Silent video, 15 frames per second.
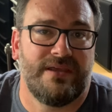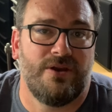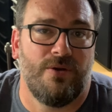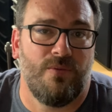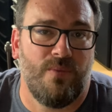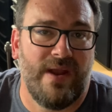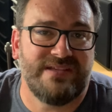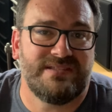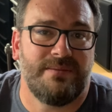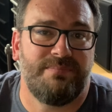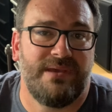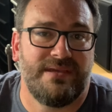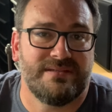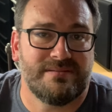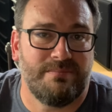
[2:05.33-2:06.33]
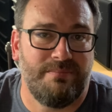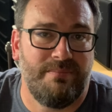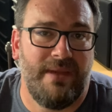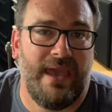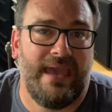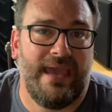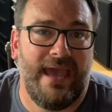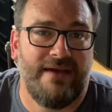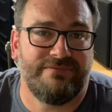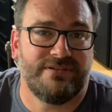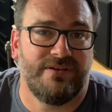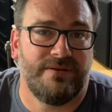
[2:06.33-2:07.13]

Your recipes may have